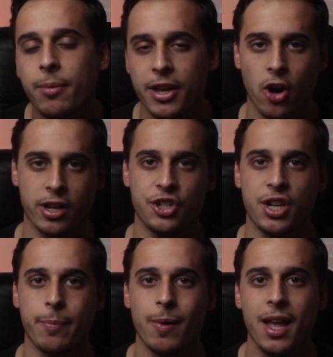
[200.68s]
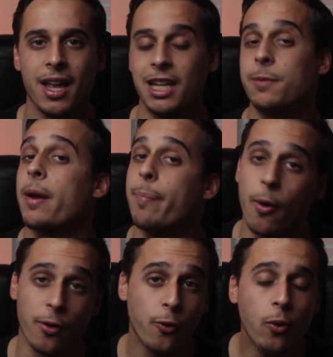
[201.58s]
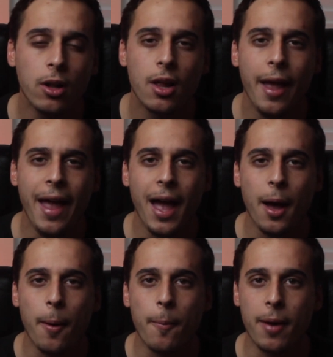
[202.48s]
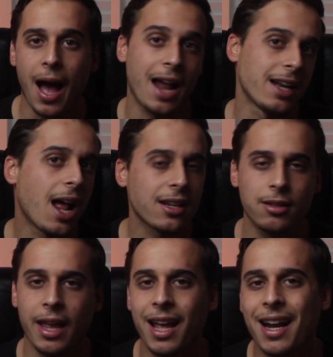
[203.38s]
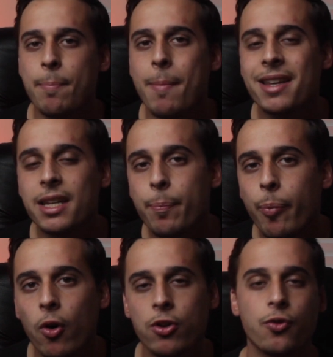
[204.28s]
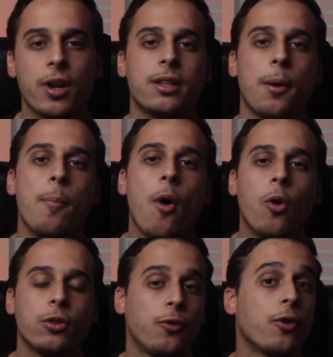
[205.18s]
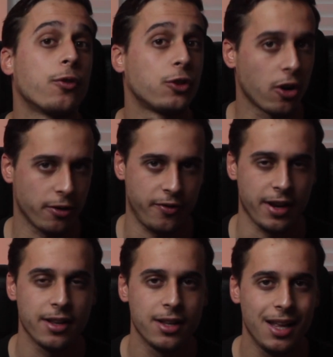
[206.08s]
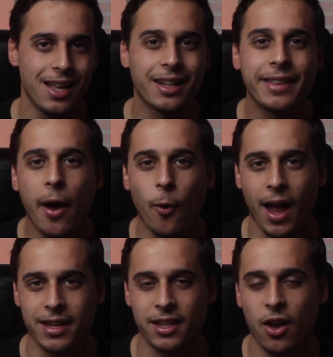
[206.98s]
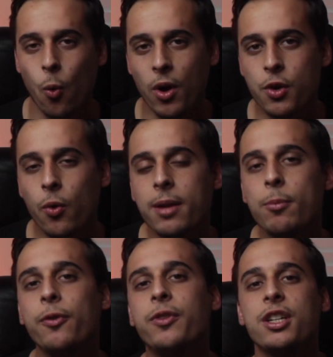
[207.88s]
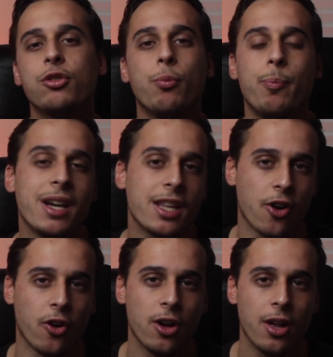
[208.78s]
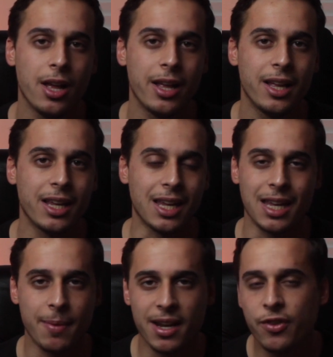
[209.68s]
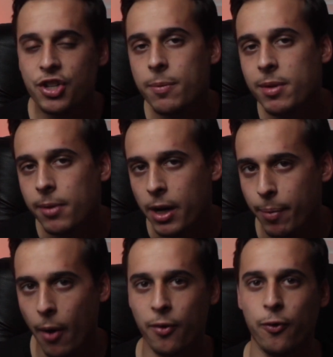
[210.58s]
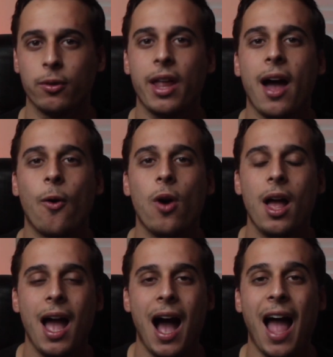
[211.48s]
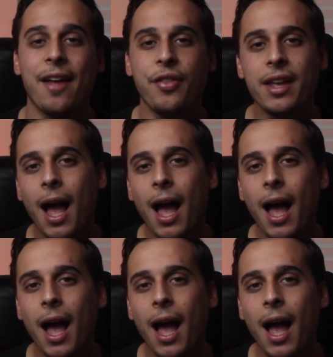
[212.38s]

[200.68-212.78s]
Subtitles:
Bionic chip, is very powerful, and it has like an amazing portrait mode for photography. Now guys, when you wanna move this to video, even if the chip is very powerful now, I think